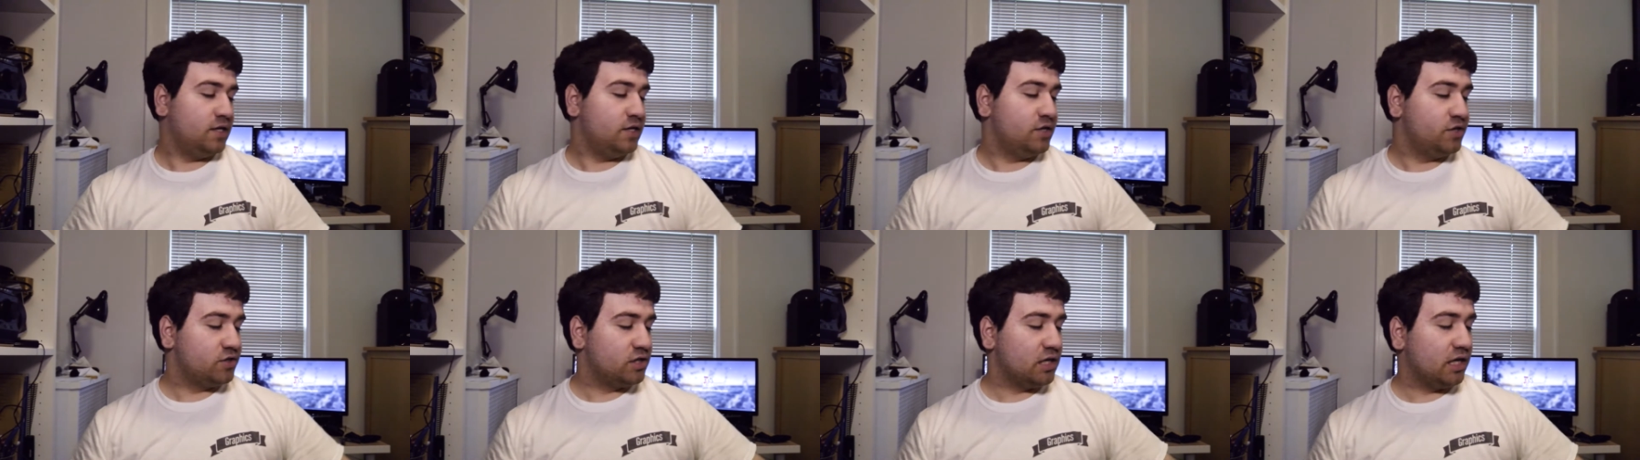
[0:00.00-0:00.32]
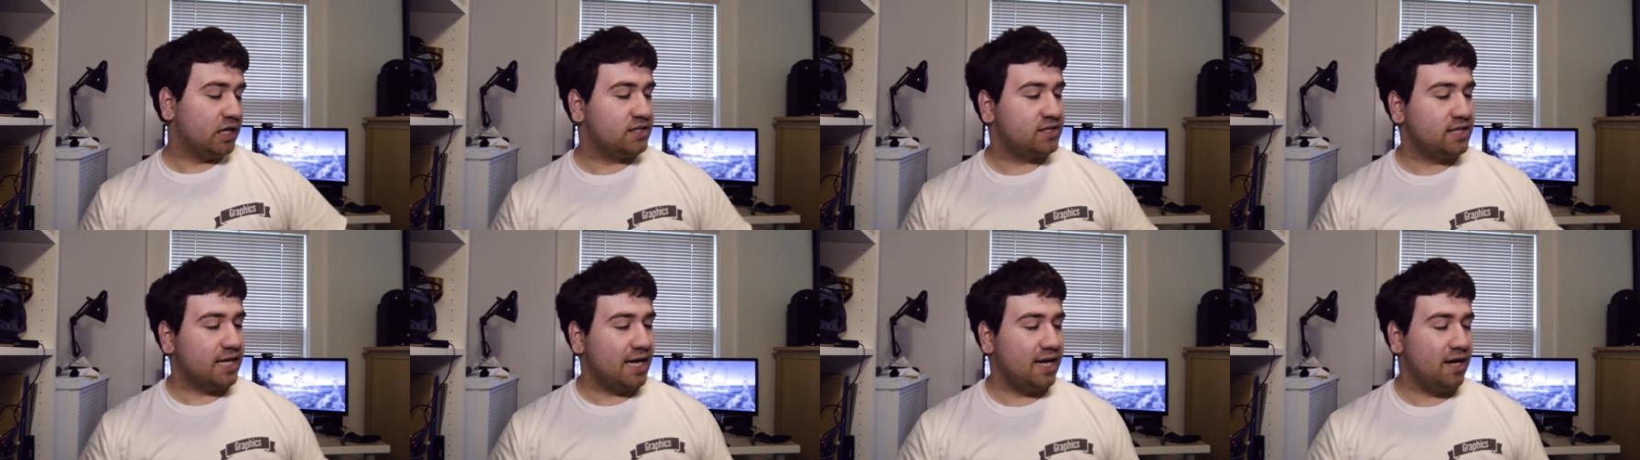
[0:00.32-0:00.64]
So I
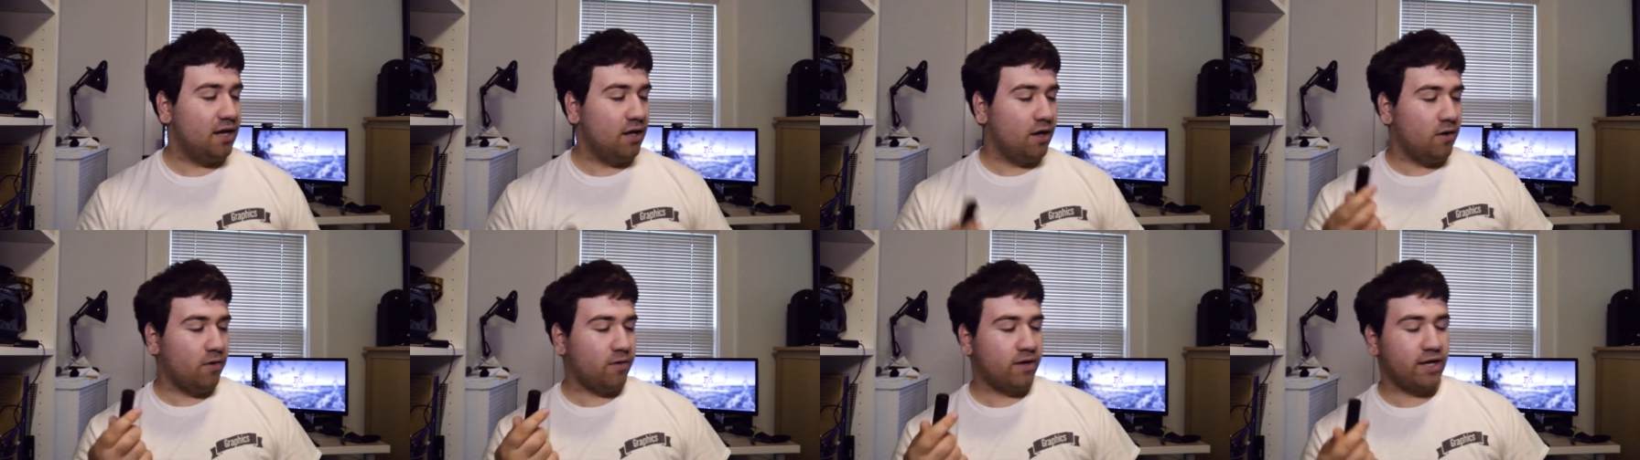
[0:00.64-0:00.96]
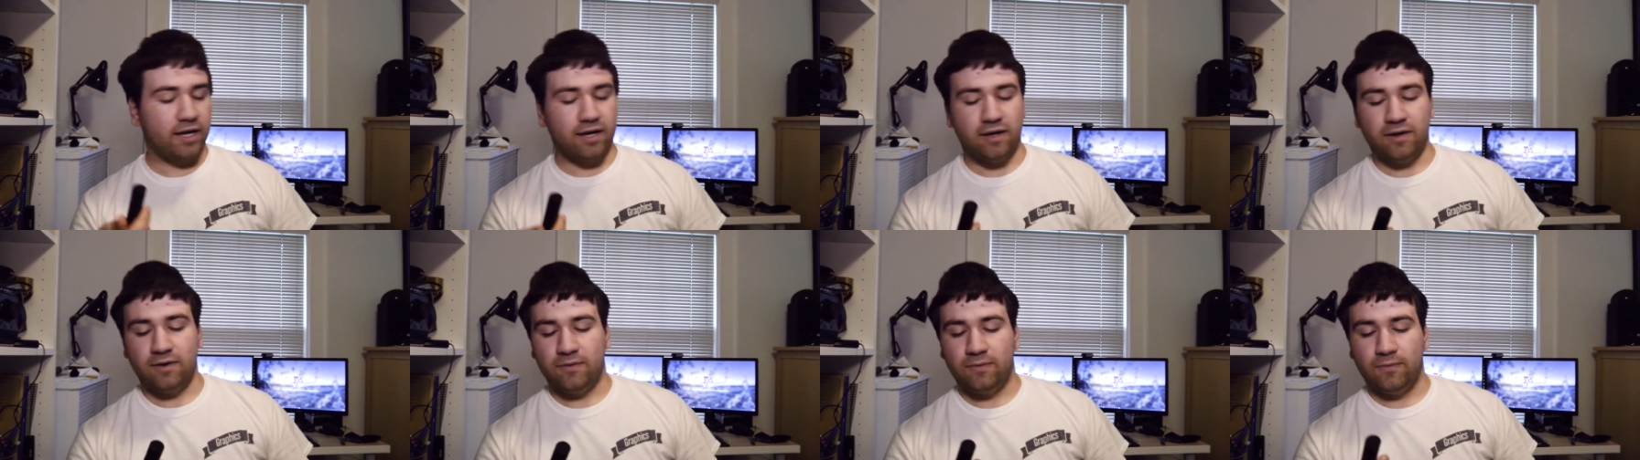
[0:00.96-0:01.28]
decided,
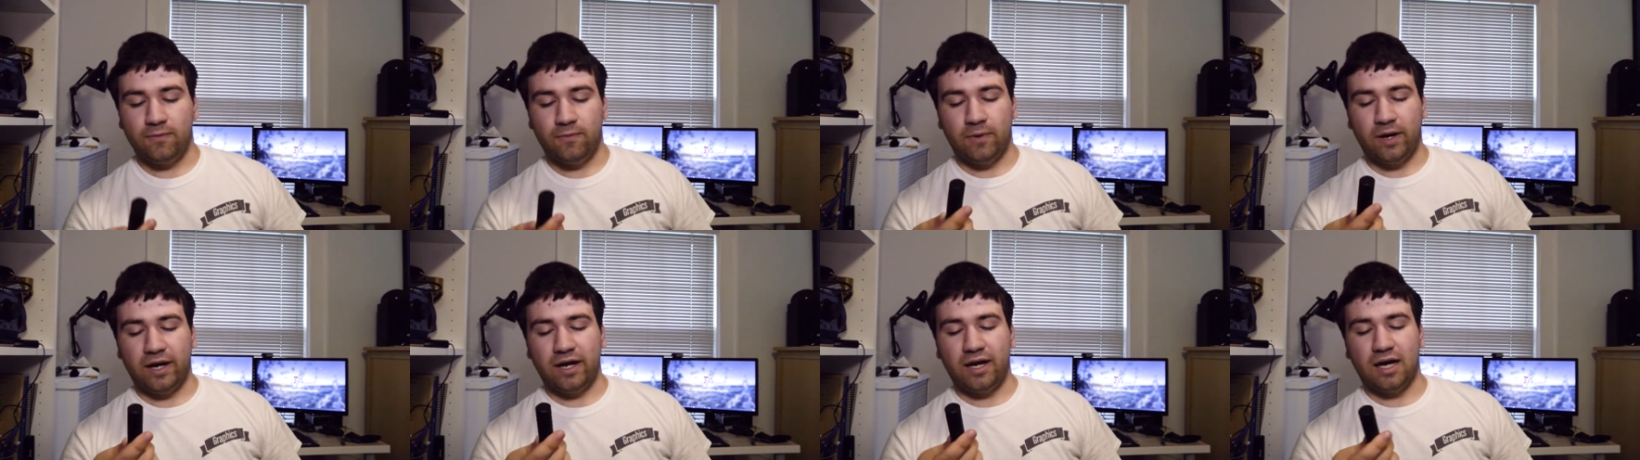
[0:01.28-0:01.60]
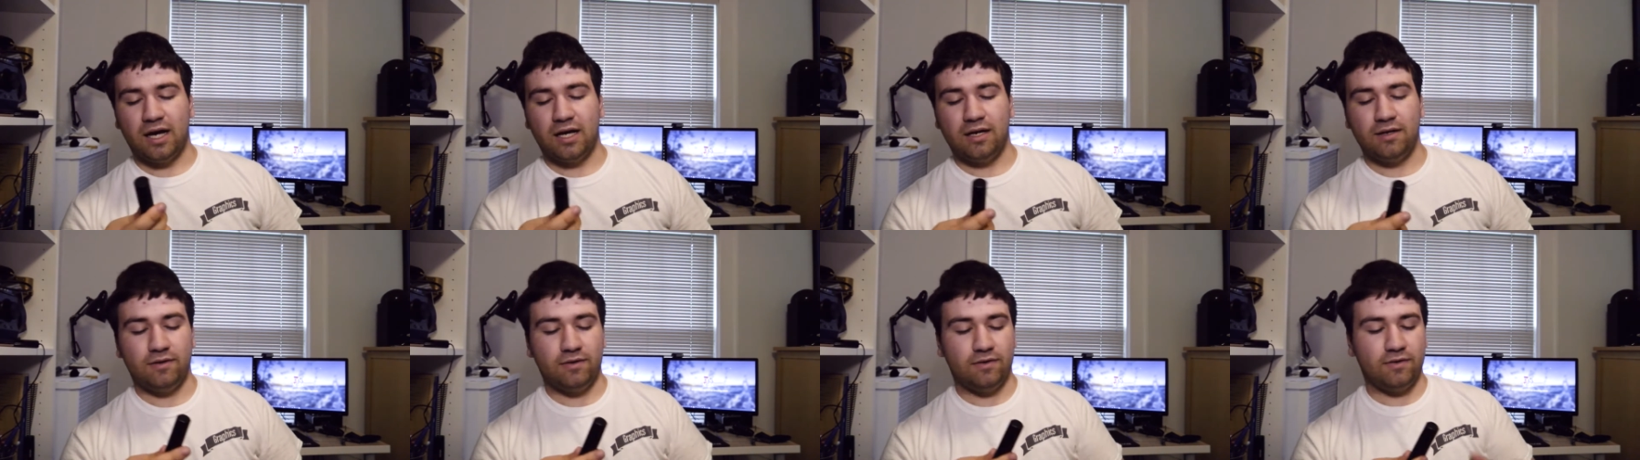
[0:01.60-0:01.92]
okay, why
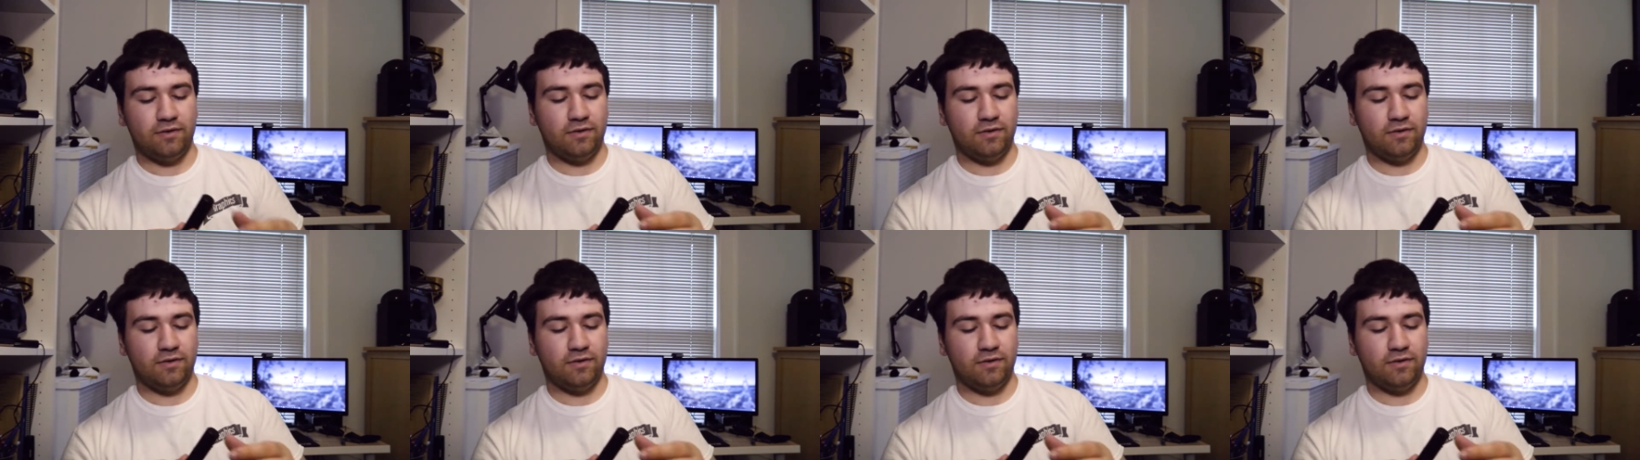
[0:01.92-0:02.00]
not